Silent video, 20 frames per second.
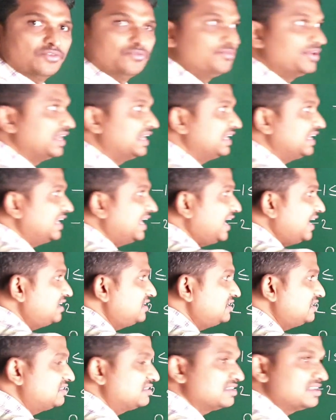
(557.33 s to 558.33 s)
When
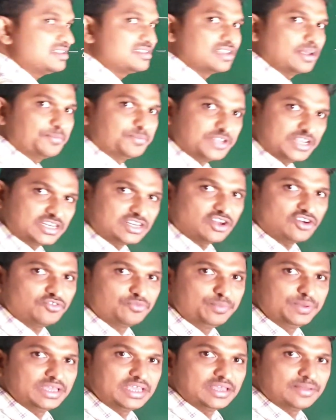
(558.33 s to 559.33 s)
A is subset
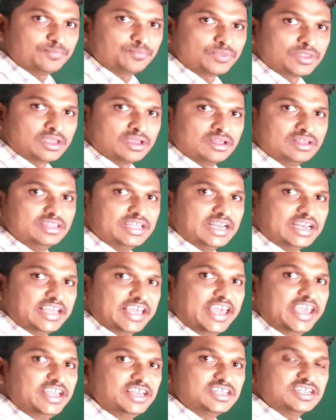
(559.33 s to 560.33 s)
of B, then
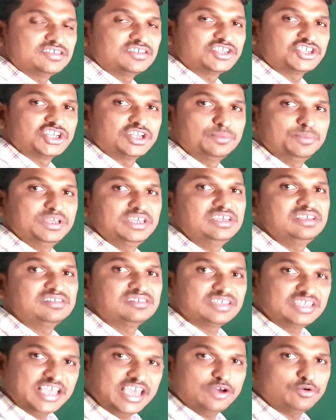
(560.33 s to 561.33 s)
A intersection B
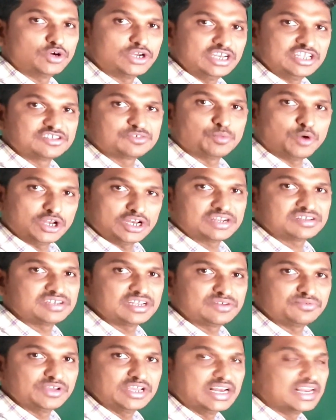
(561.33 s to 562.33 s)
is A only. Smaller
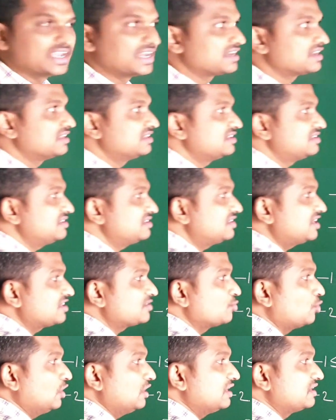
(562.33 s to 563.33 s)
set we will get. This is the
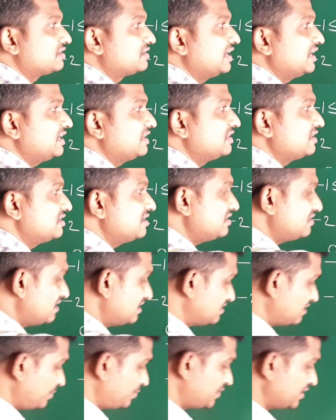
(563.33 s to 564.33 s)
smaller set. This is the
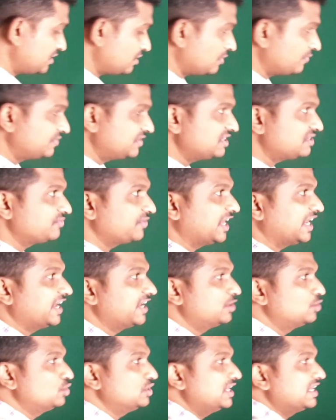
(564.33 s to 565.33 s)
subset of this. When
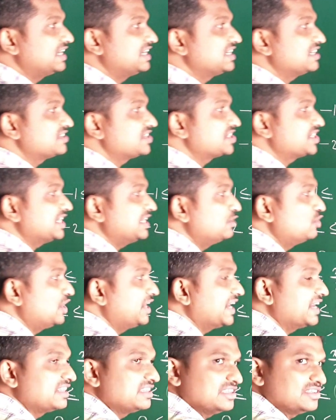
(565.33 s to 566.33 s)
I do their intersection, you will
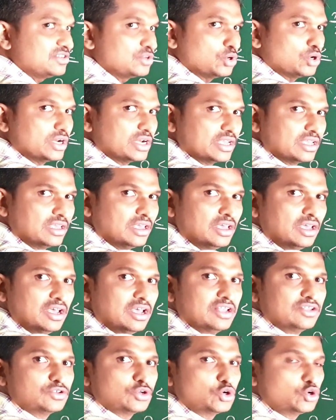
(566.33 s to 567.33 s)
get this only.
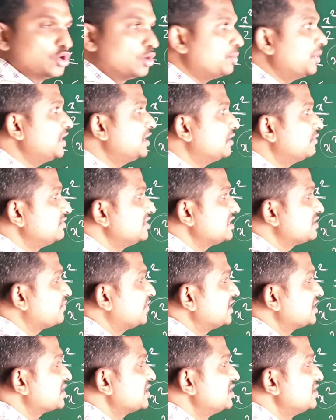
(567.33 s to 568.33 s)
So domain of this
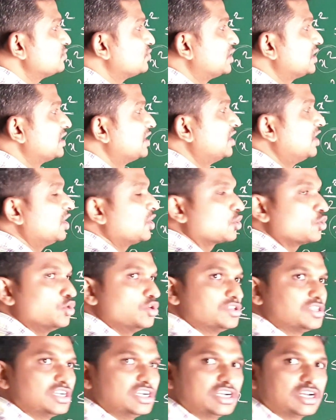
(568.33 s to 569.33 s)
function is what?
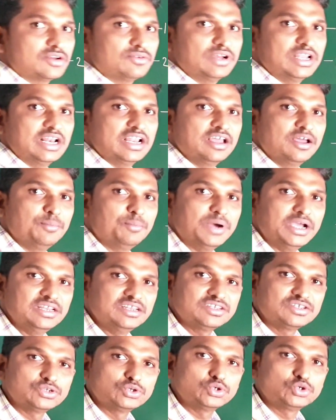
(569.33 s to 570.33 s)
Closed interval
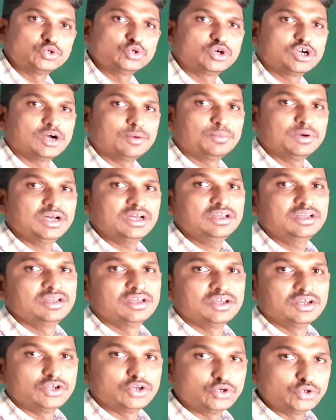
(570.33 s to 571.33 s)
minus root 2 comma
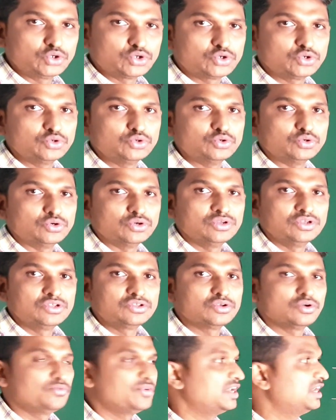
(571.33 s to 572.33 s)
root 2.
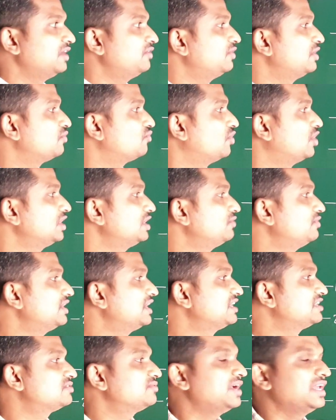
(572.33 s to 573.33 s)
So whenever whatever
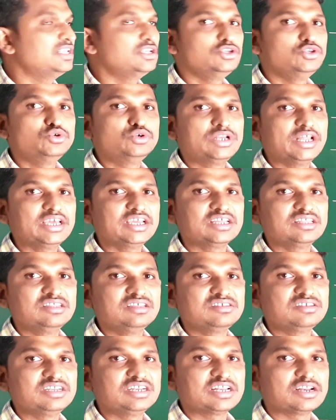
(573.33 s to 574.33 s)
x value you take in
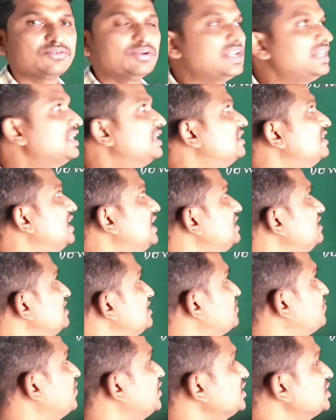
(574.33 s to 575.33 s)
this interval, then
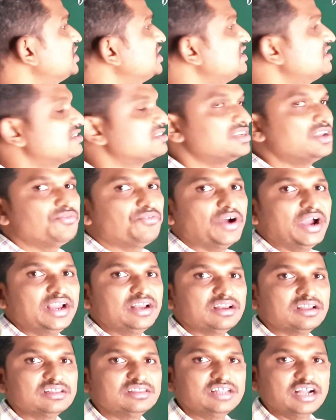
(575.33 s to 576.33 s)
this function is
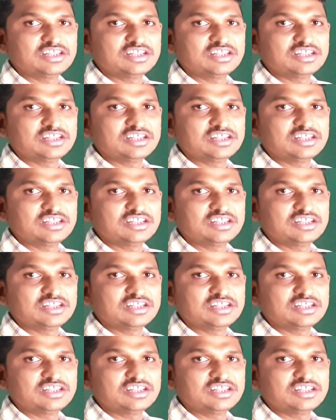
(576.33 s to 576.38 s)
defined.